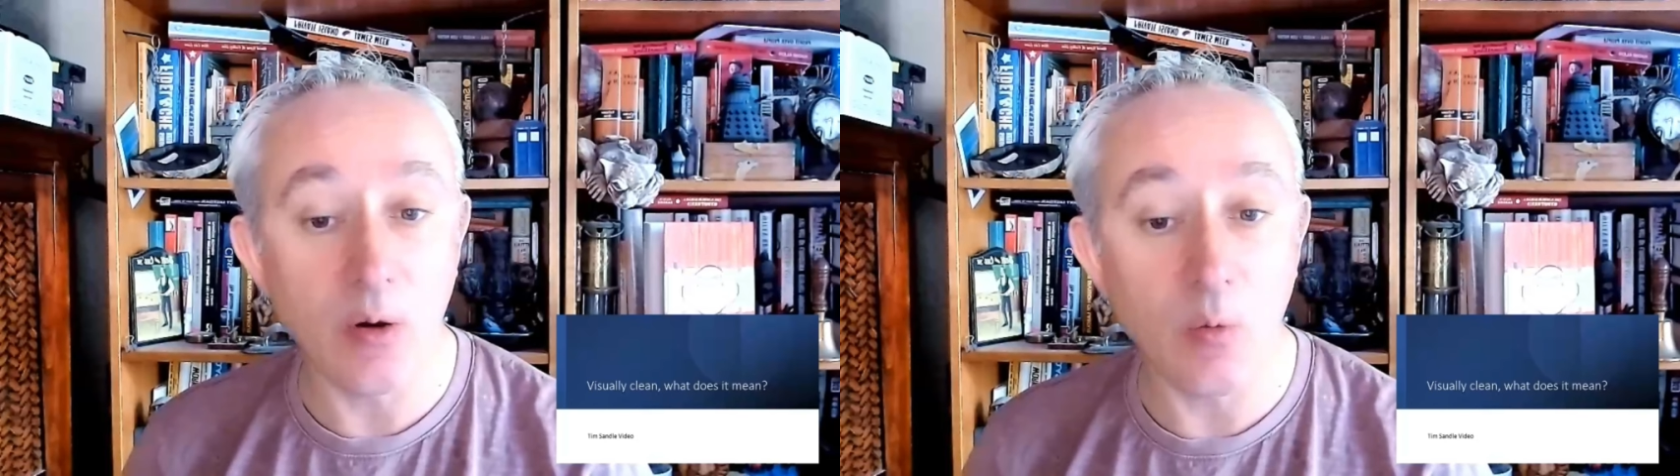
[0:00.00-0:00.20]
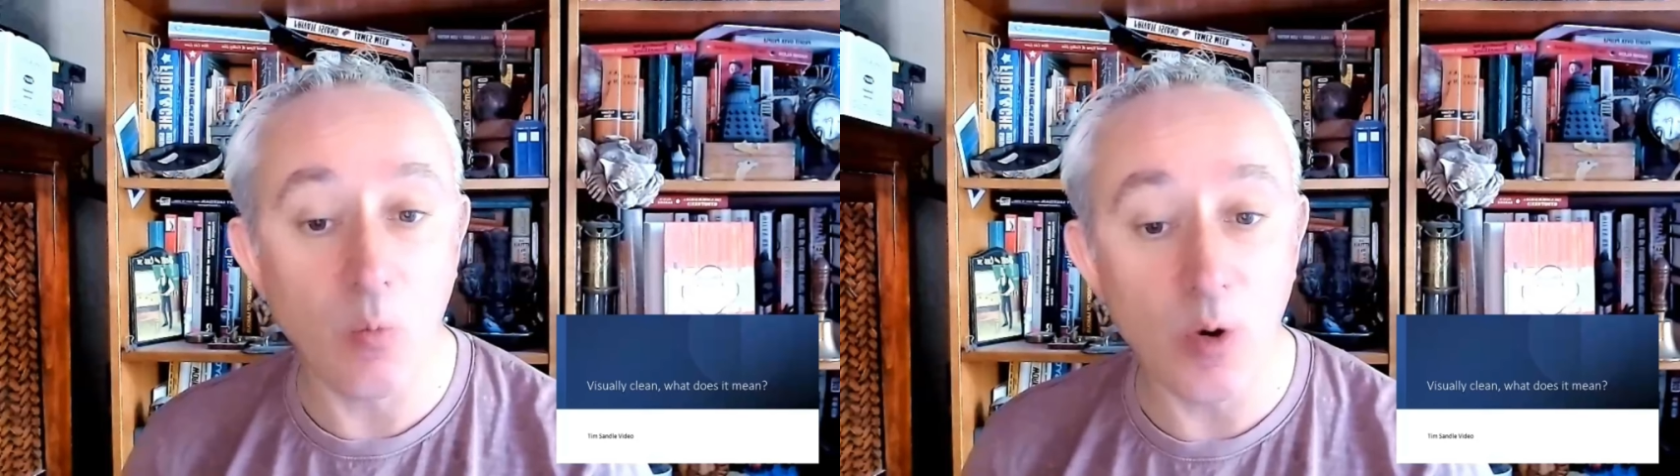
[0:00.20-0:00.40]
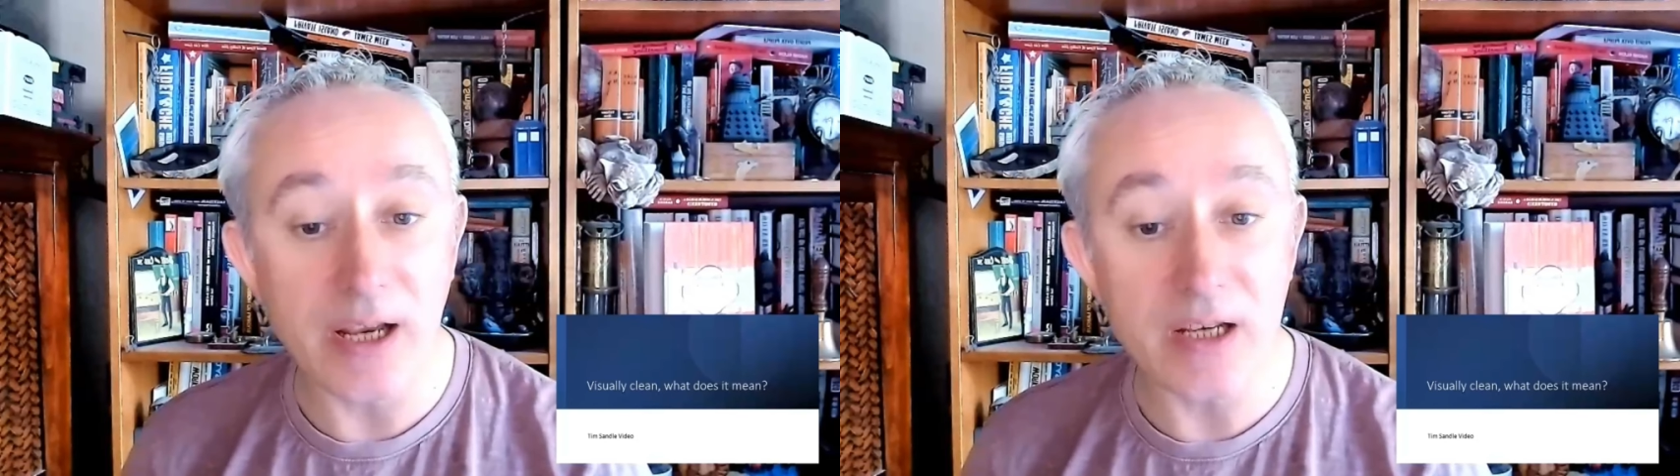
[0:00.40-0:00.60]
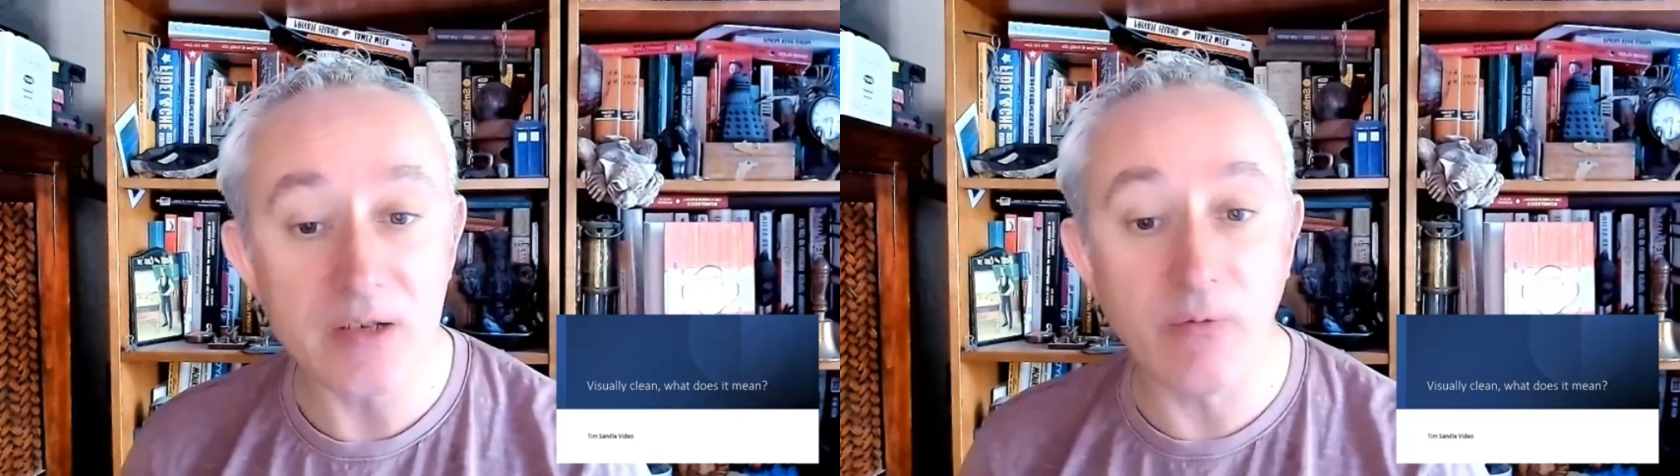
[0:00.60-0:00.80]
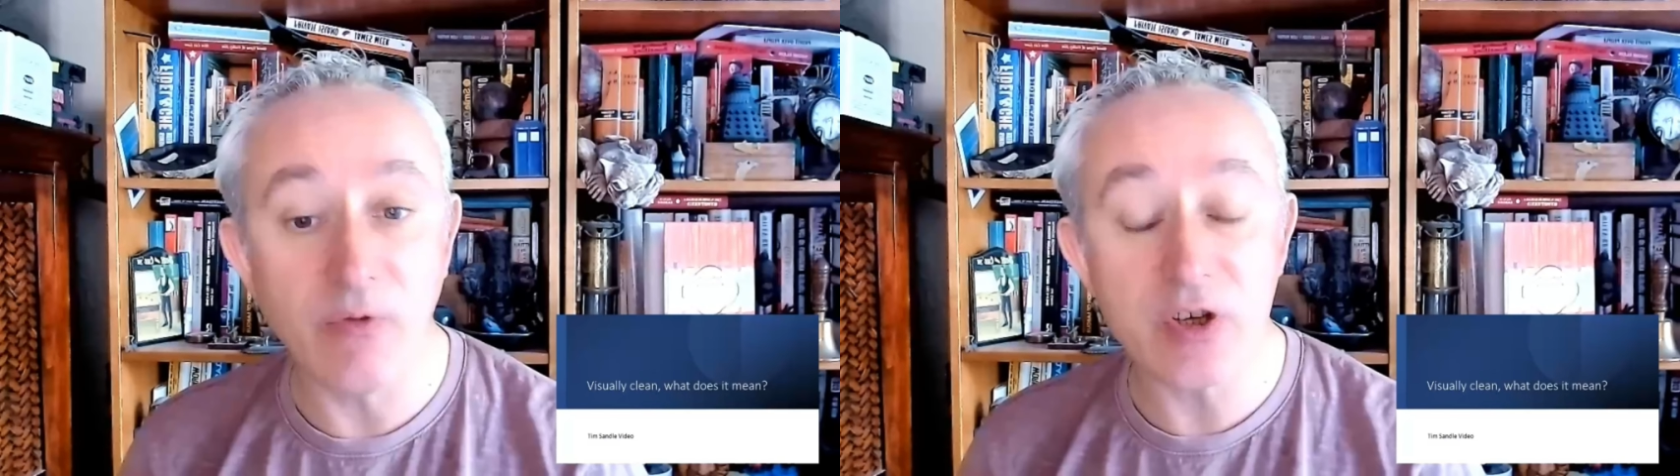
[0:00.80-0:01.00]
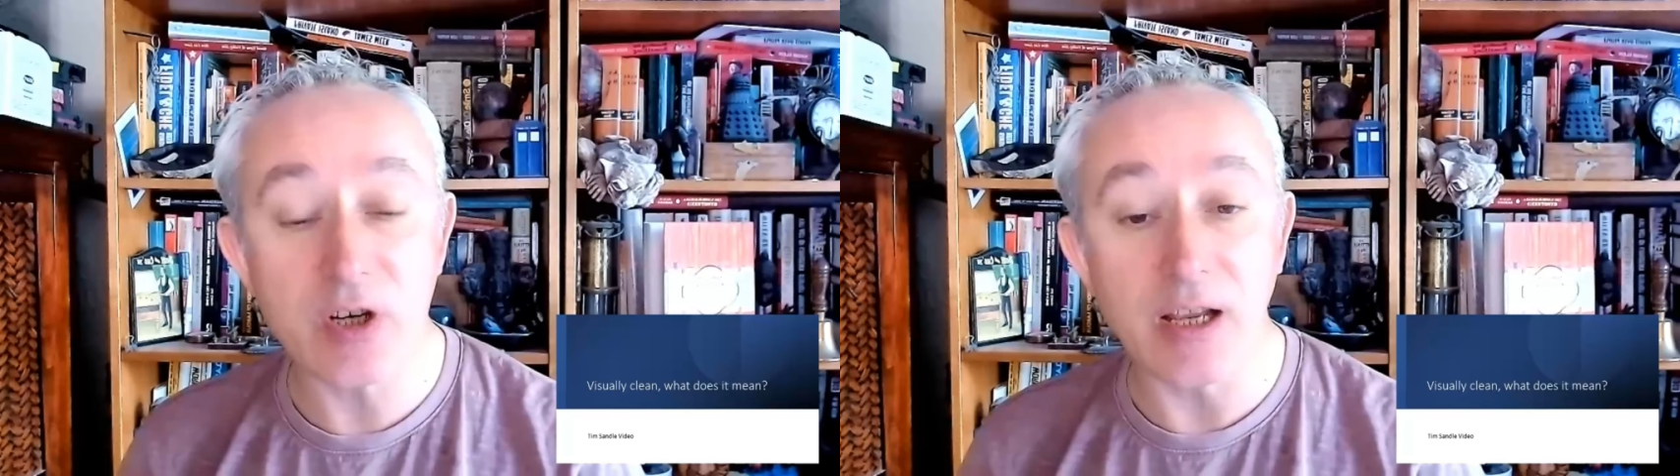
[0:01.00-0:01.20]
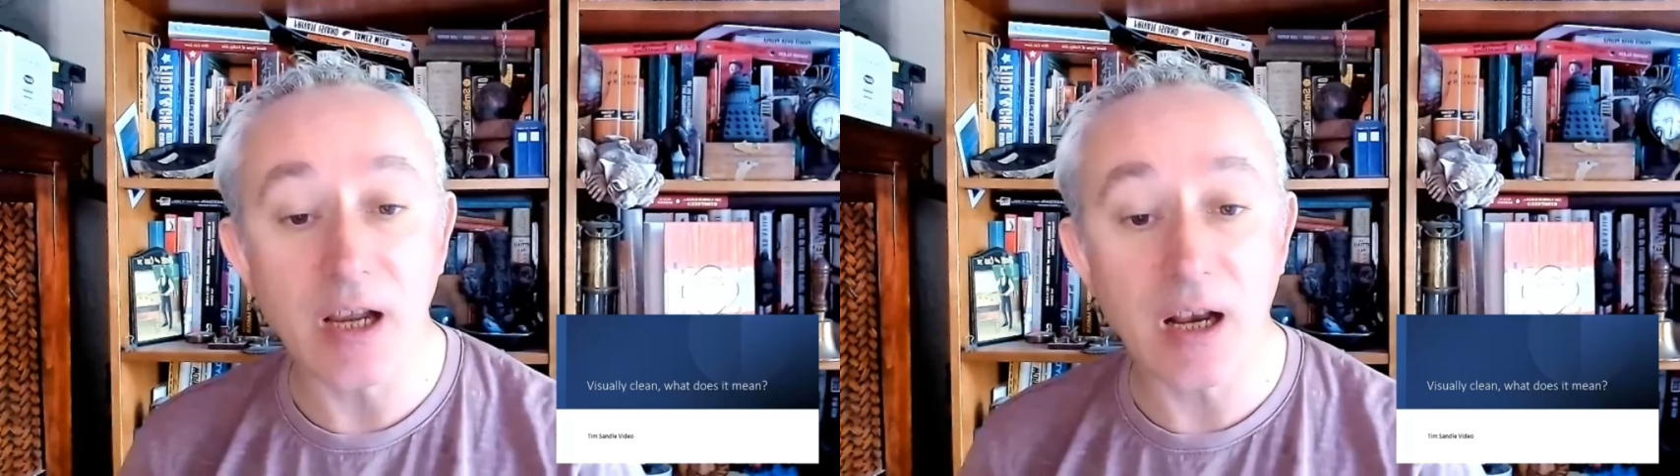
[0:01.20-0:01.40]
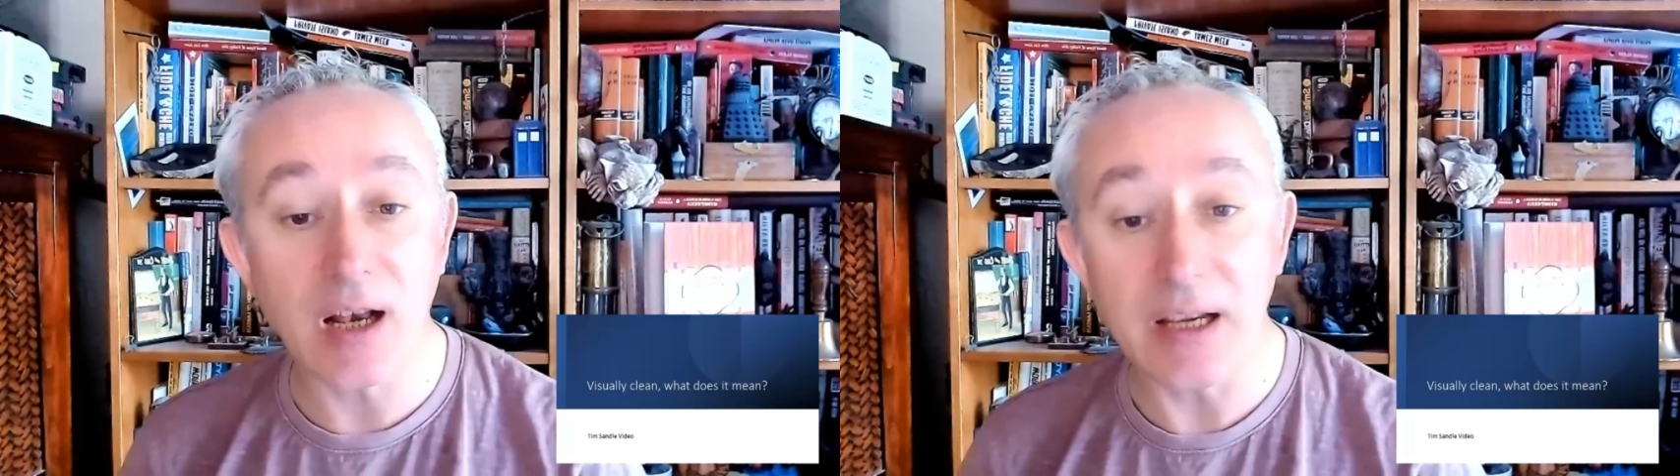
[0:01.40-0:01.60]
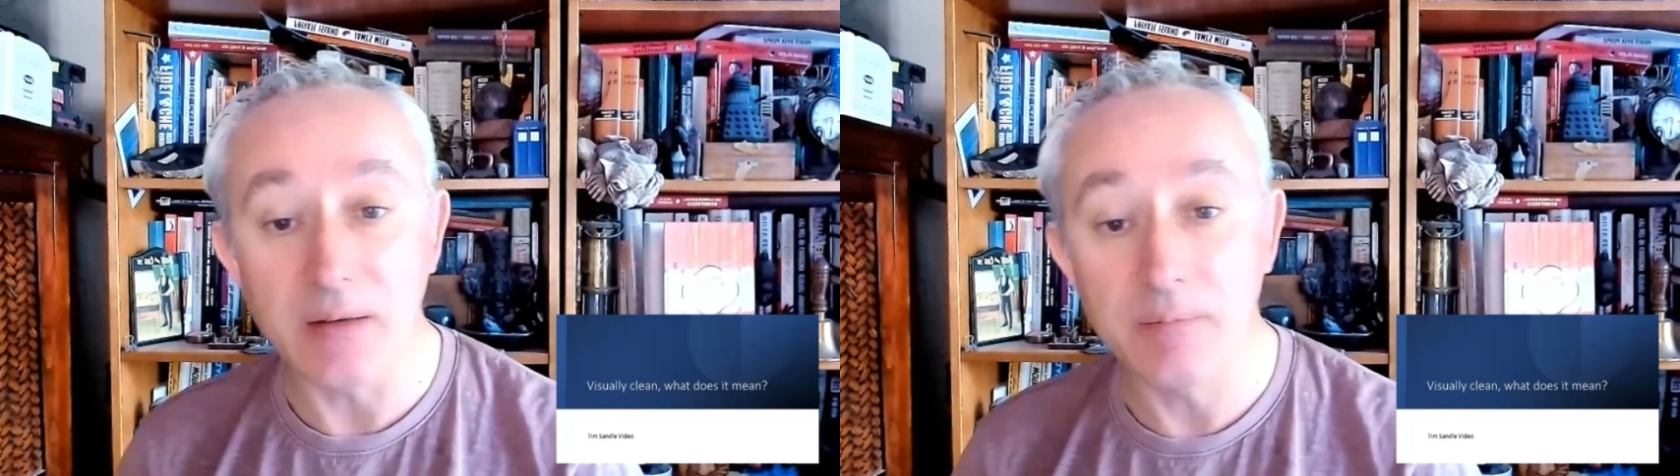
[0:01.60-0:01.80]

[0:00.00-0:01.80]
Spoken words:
what is visually clean.